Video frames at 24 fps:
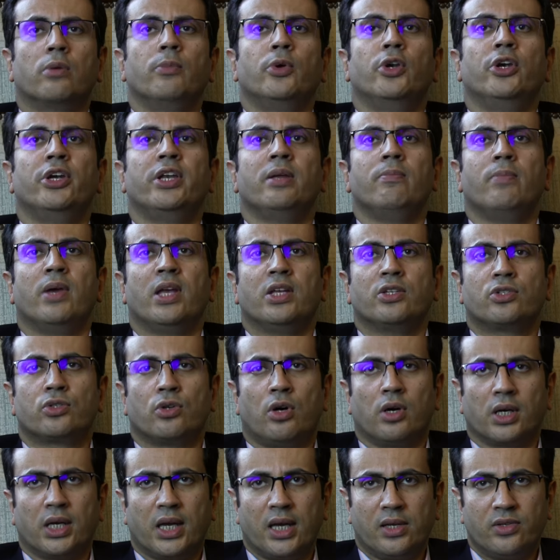community based
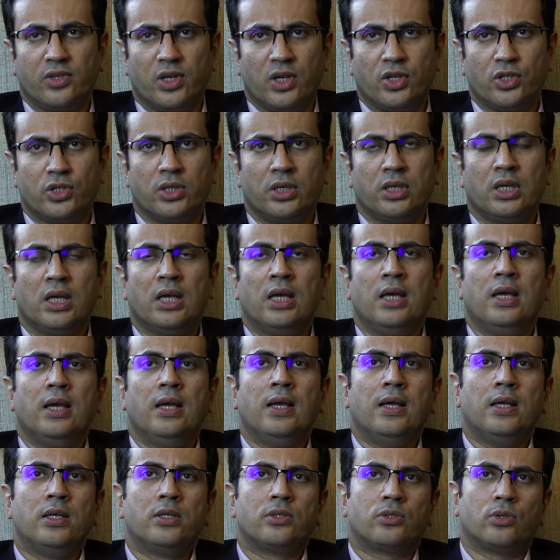organization.
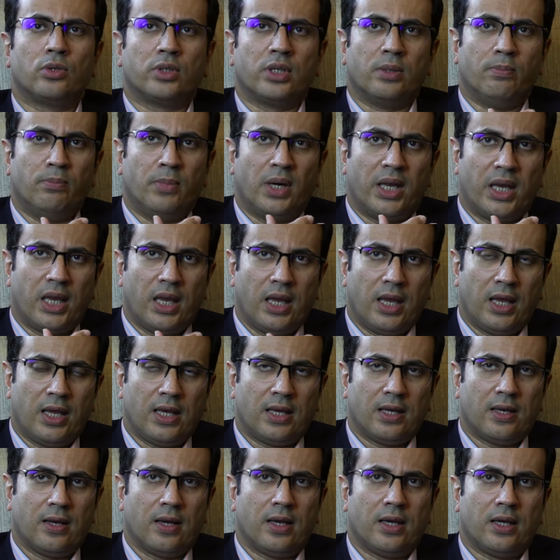So the
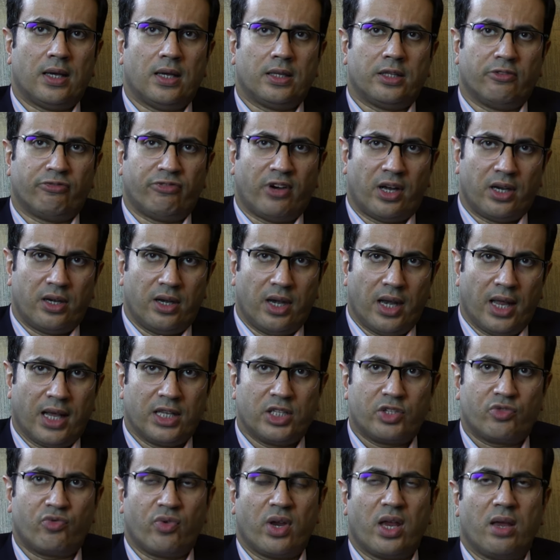money, the
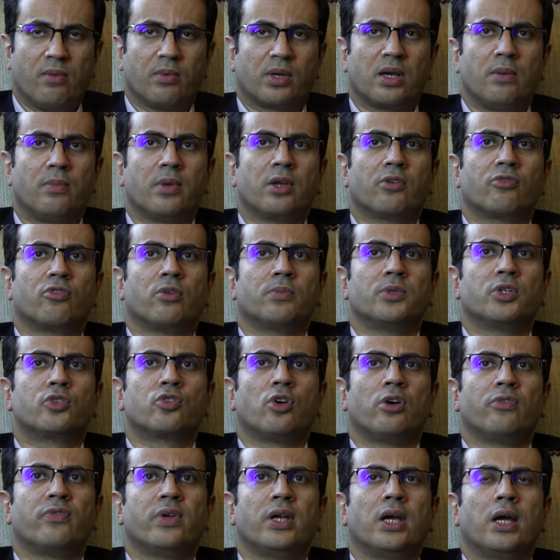funding stream coming from the
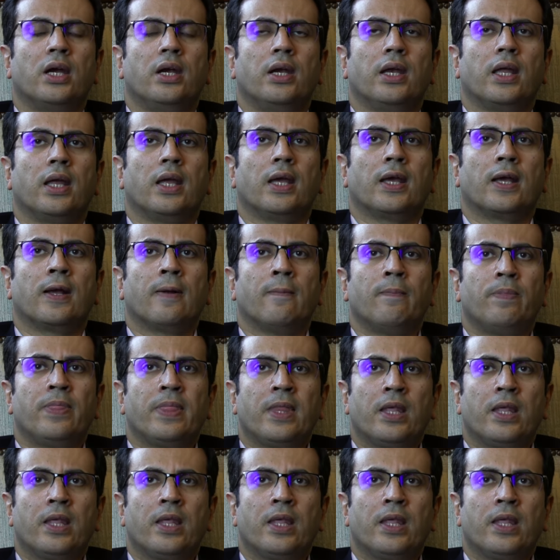trophy hunting